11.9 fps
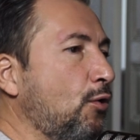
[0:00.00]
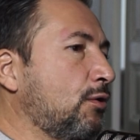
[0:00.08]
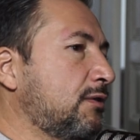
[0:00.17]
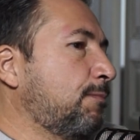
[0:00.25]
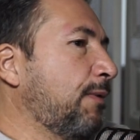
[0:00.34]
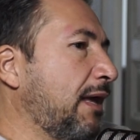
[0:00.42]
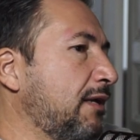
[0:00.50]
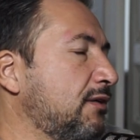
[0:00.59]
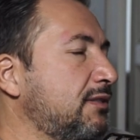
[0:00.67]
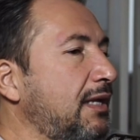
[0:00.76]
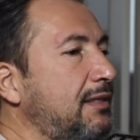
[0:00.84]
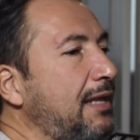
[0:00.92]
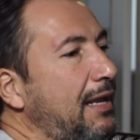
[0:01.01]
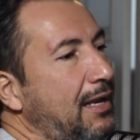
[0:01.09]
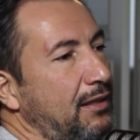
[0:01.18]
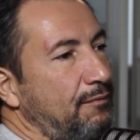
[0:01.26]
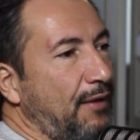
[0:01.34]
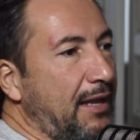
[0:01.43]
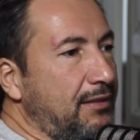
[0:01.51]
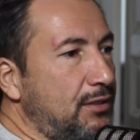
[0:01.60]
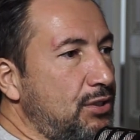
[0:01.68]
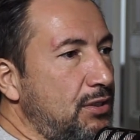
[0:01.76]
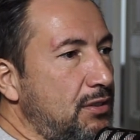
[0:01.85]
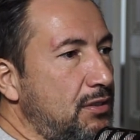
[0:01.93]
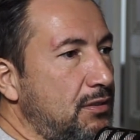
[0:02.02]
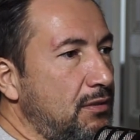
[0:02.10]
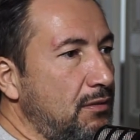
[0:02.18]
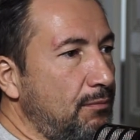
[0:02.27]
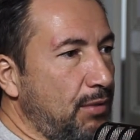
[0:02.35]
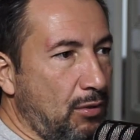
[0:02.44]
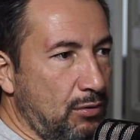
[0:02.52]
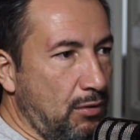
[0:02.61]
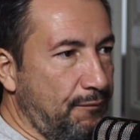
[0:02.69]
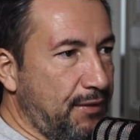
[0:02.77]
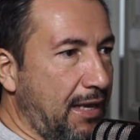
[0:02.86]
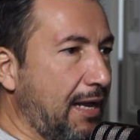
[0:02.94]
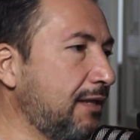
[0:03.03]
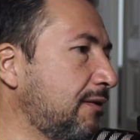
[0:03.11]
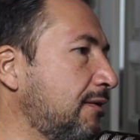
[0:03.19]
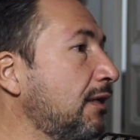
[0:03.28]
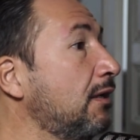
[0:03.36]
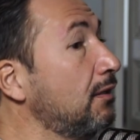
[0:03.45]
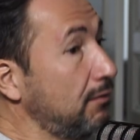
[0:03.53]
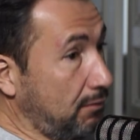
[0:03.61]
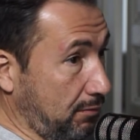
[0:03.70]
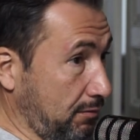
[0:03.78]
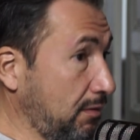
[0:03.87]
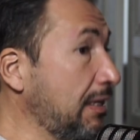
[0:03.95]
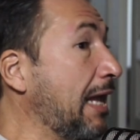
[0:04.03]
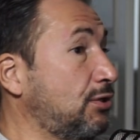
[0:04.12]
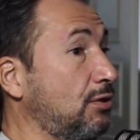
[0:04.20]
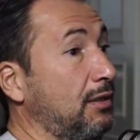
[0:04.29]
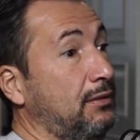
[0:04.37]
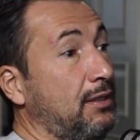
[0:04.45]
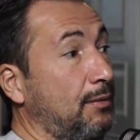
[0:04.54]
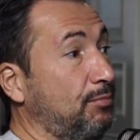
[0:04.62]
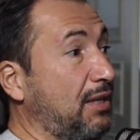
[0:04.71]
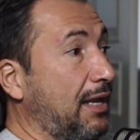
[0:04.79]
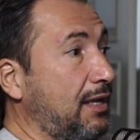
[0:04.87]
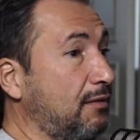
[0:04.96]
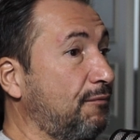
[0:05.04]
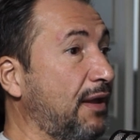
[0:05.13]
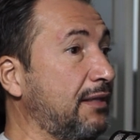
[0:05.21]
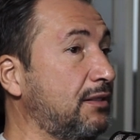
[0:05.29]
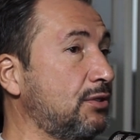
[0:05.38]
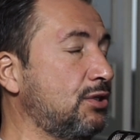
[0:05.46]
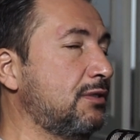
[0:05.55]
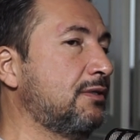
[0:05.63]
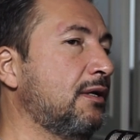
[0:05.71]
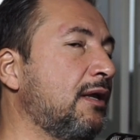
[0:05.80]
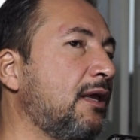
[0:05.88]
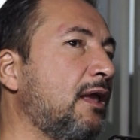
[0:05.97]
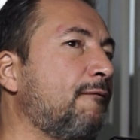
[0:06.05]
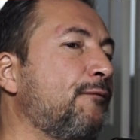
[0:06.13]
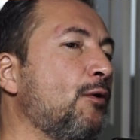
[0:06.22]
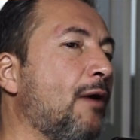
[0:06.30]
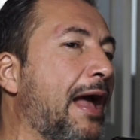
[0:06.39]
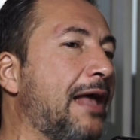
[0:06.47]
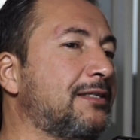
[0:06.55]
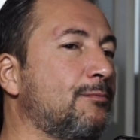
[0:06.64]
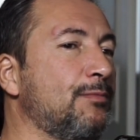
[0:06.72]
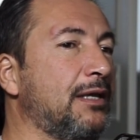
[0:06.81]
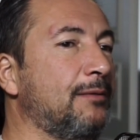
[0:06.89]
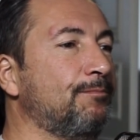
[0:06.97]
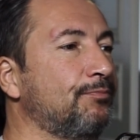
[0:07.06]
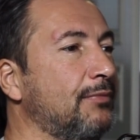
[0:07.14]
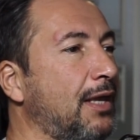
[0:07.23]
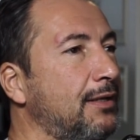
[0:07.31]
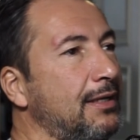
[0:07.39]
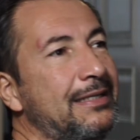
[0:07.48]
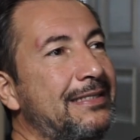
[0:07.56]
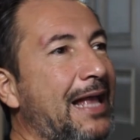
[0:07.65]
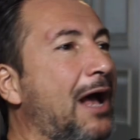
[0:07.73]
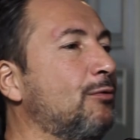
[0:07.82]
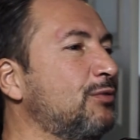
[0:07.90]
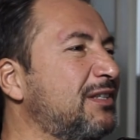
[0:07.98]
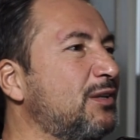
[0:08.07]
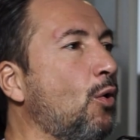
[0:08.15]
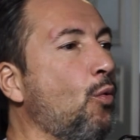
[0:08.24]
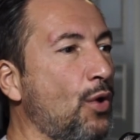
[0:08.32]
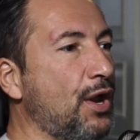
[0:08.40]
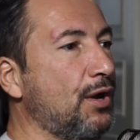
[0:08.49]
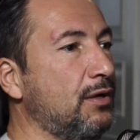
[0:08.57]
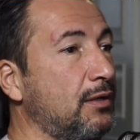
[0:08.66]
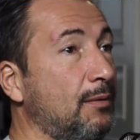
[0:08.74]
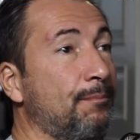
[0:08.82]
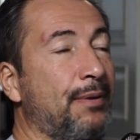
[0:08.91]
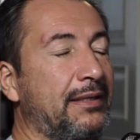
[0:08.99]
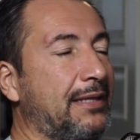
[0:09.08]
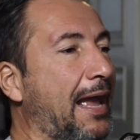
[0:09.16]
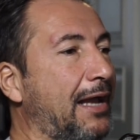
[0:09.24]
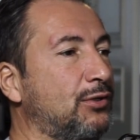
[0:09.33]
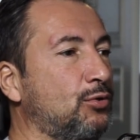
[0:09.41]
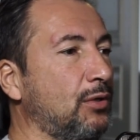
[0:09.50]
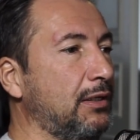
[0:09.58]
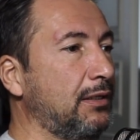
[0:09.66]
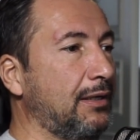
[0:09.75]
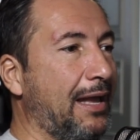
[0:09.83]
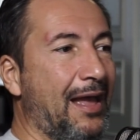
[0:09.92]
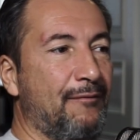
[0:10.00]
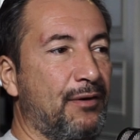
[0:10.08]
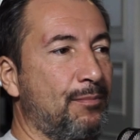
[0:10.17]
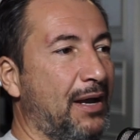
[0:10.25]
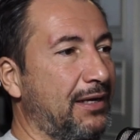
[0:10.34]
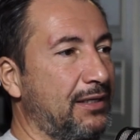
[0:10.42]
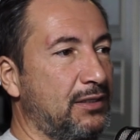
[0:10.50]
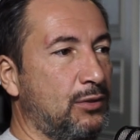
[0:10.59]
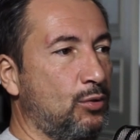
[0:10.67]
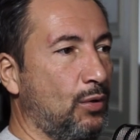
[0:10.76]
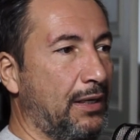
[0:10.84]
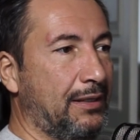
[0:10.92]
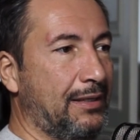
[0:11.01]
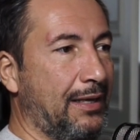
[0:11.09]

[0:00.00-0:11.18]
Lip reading: course, players, they take advantages because of that. National team take advantages. If you ask me, sounds weird, but actually everybody is doing